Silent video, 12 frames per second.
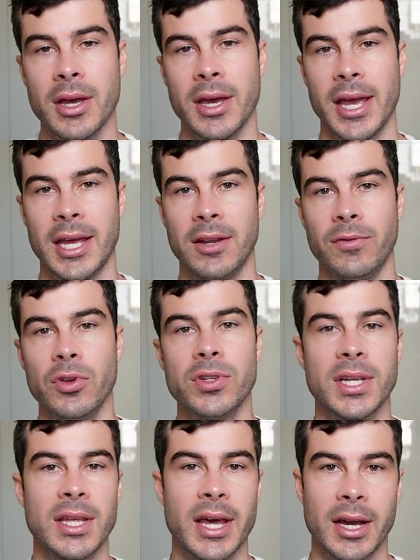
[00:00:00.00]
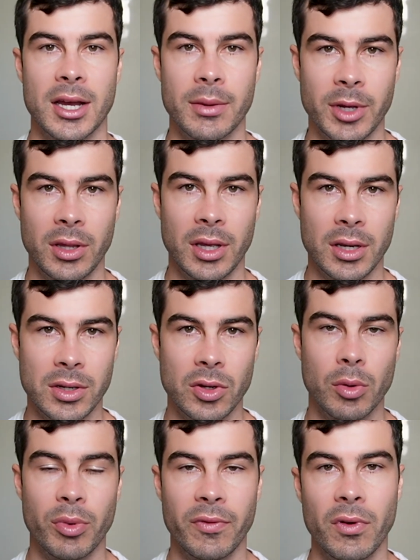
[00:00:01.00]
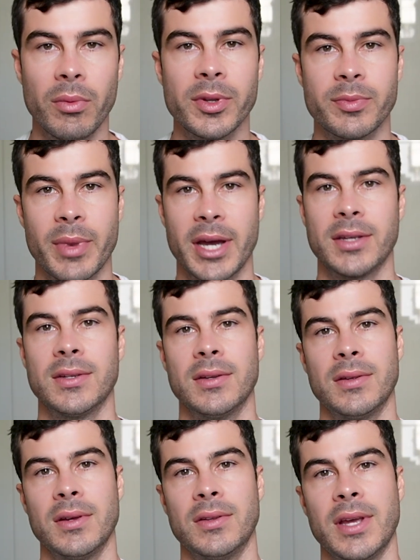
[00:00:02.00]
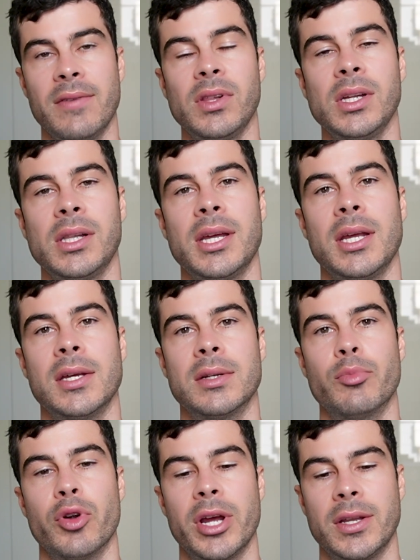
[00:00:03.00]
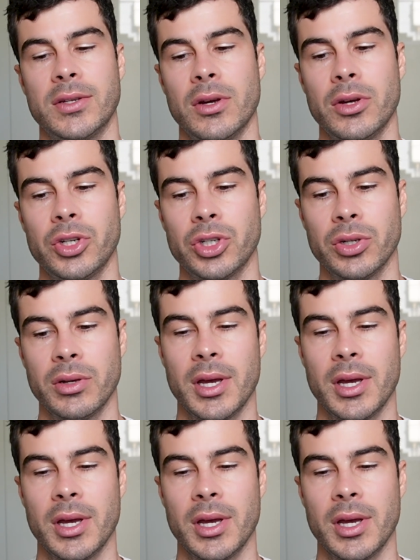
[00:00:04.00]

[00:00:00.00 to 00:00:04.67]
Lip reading: And if you see that coming into your Performance Max, it's heavily leaning into brand search,